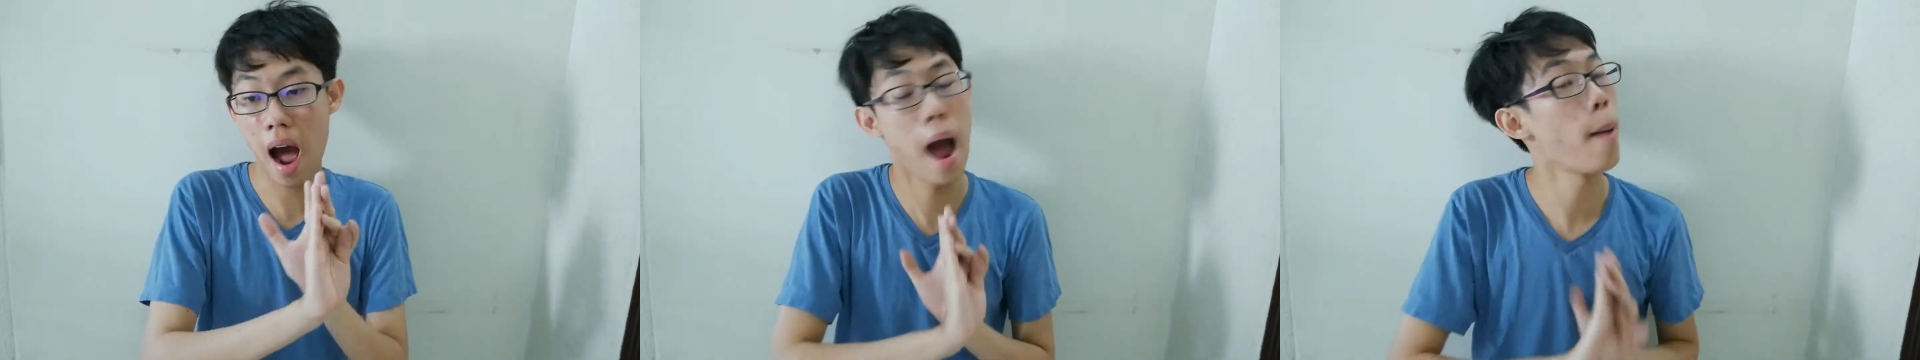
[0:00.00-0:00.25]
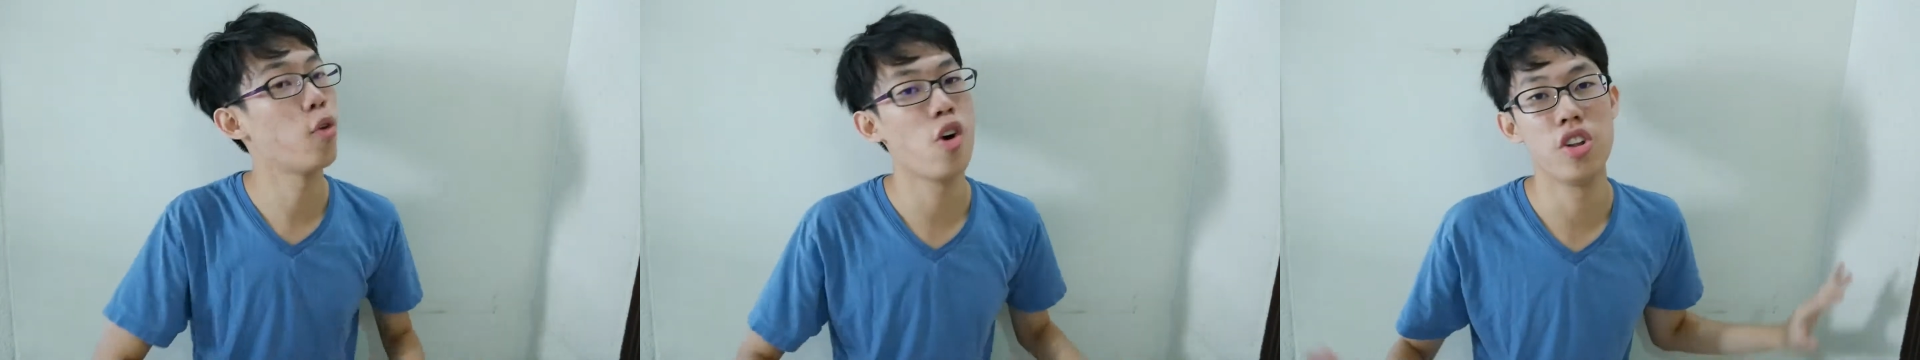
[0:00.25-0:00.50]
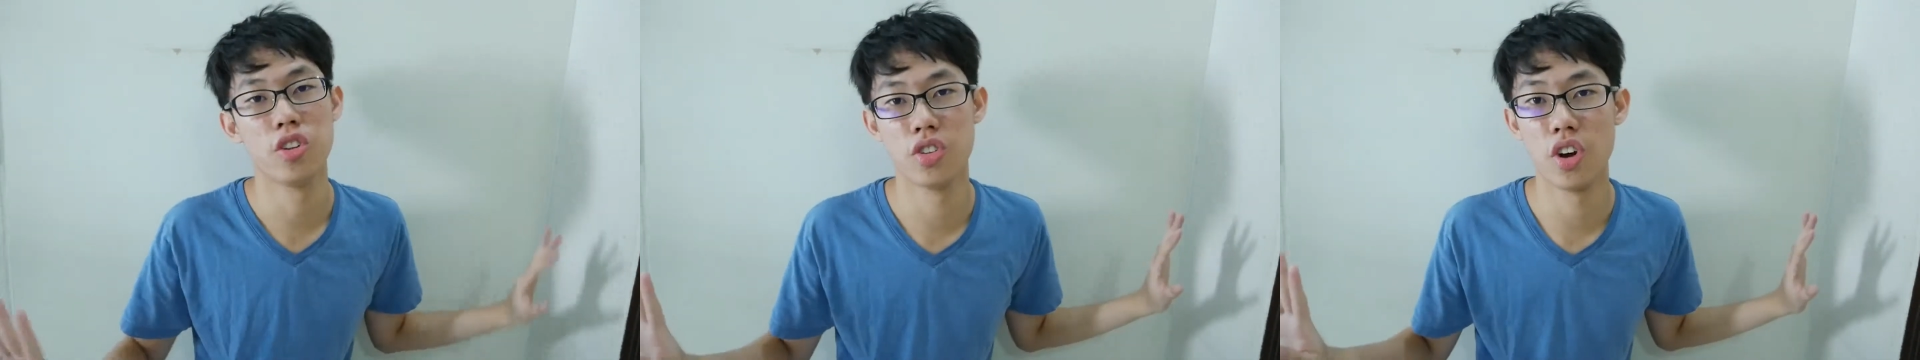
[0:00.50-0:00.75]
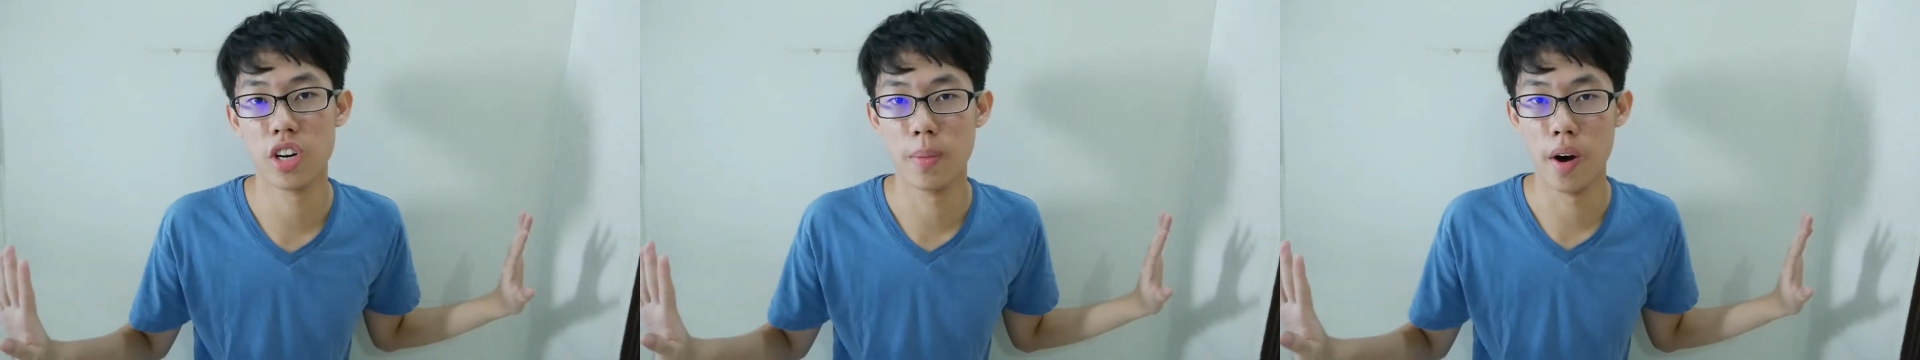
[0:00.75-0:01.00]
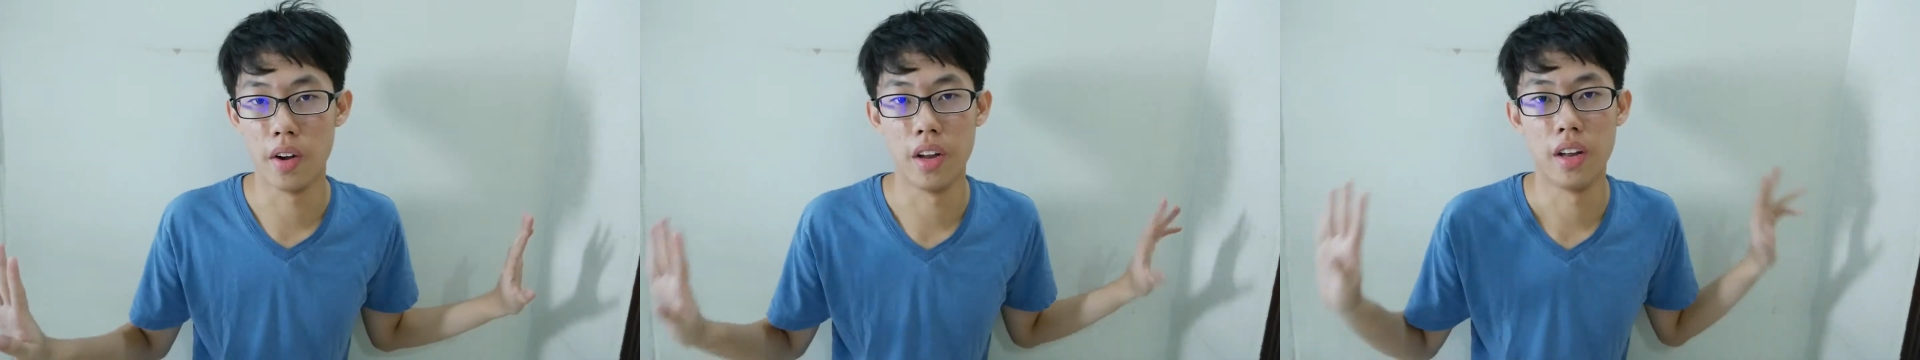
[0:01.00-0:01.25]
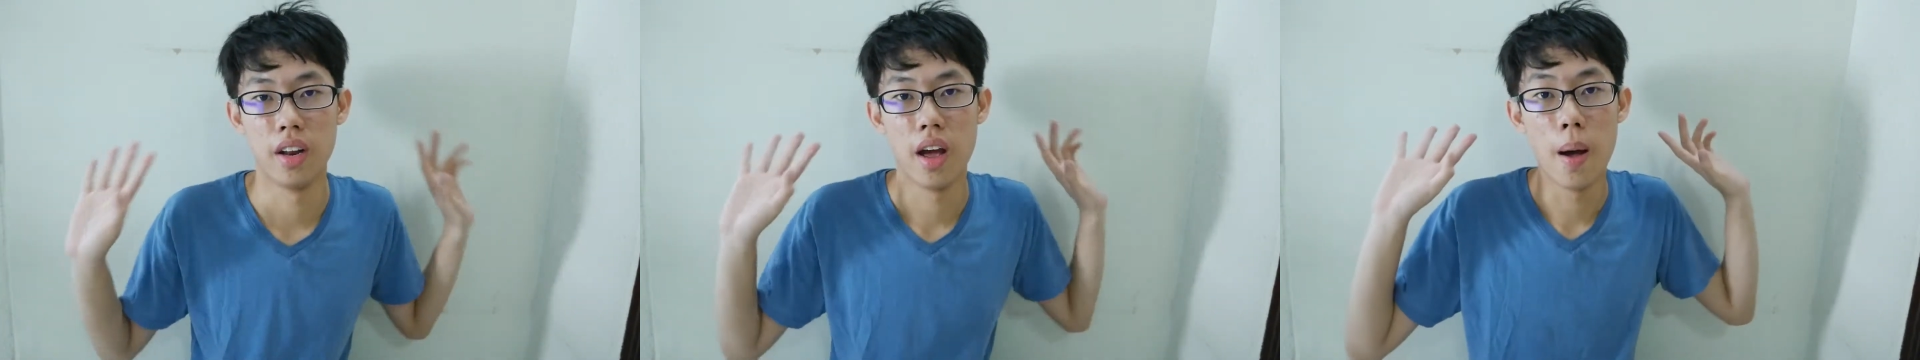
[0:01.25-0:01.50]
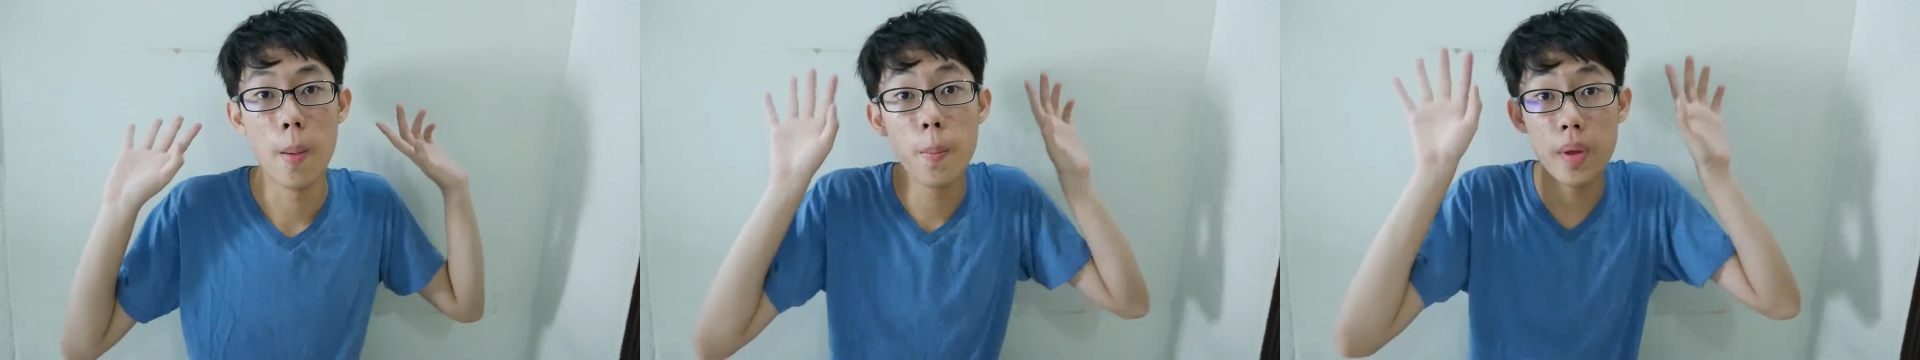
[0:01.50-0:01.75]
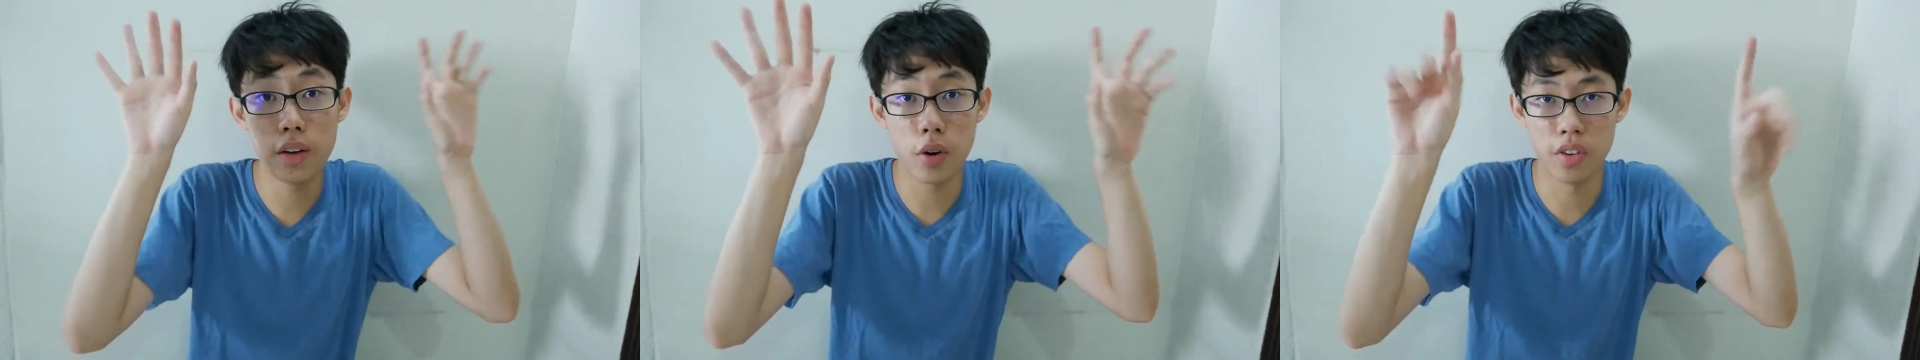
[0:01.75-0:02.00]
I'm going to talk about it
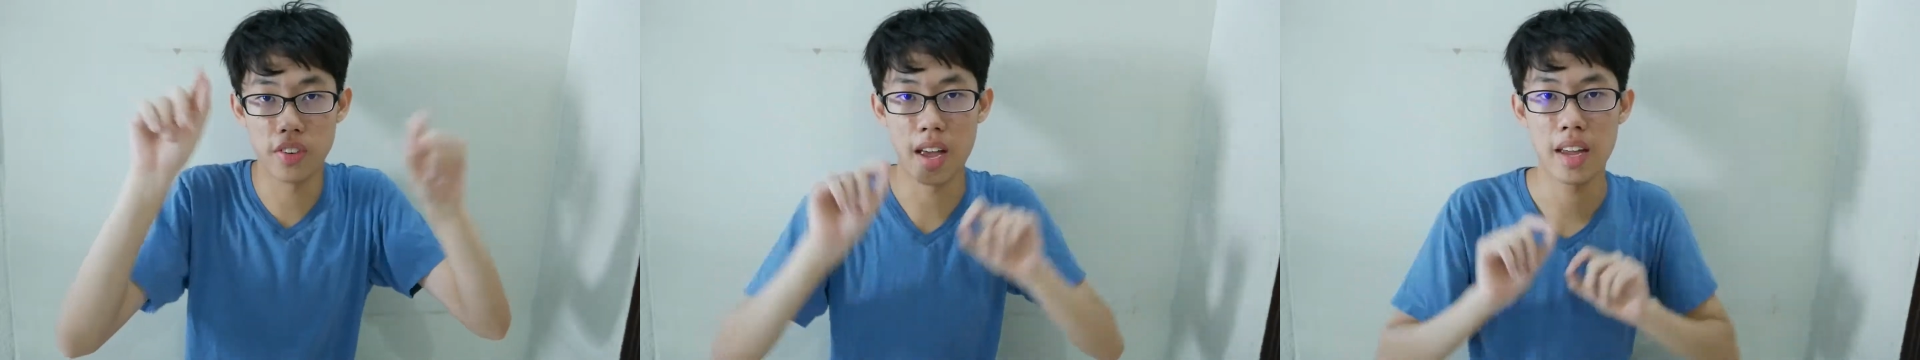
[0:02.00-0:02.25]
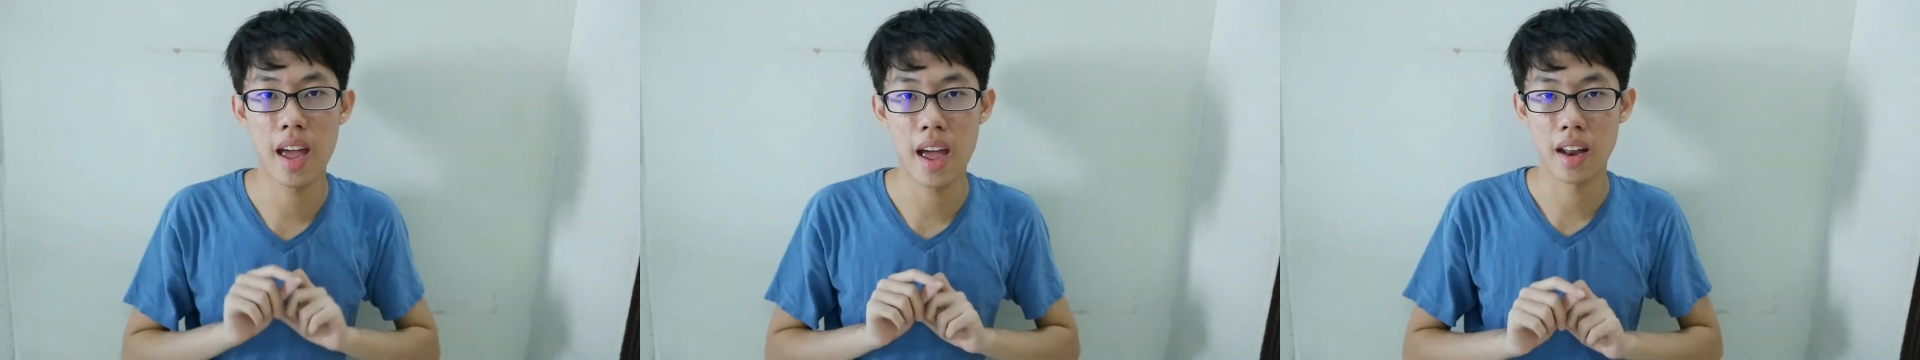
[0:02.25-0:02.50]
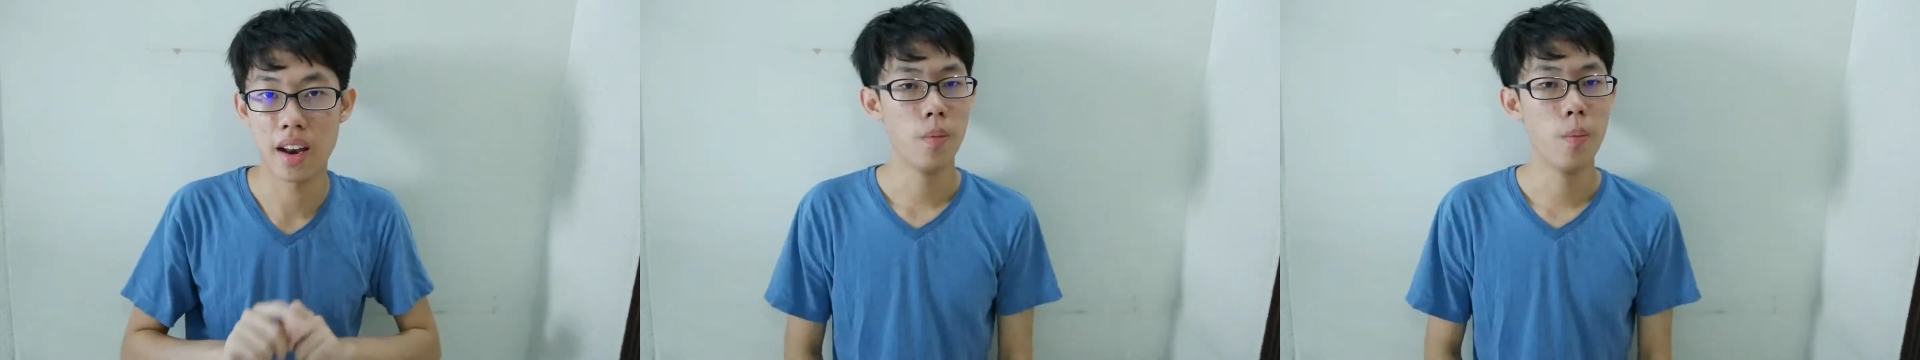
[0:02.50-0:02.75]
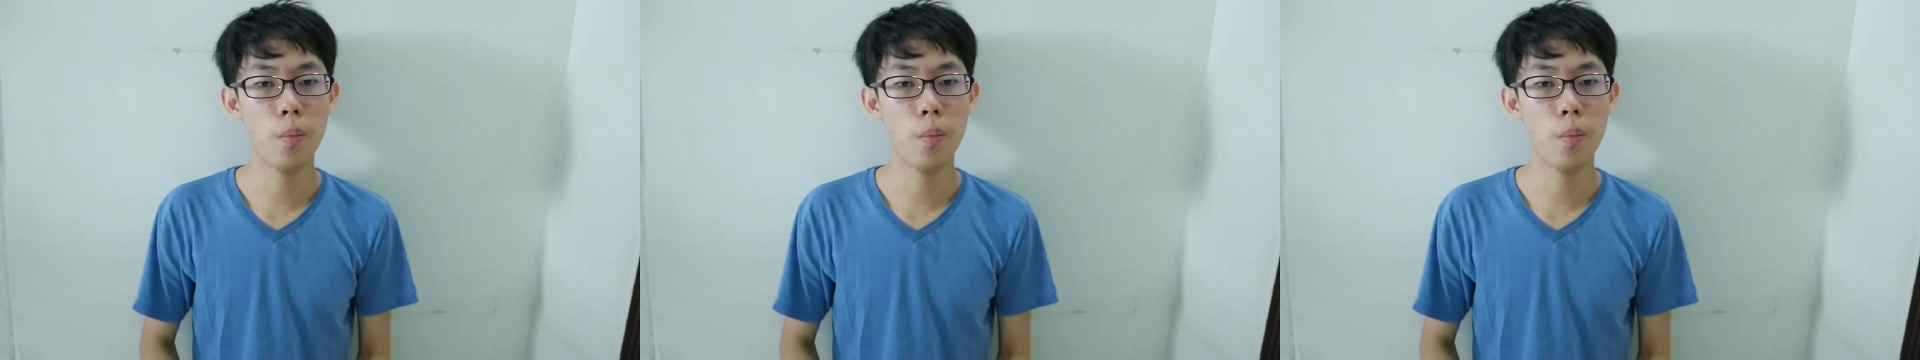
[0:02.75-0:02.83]
because I can.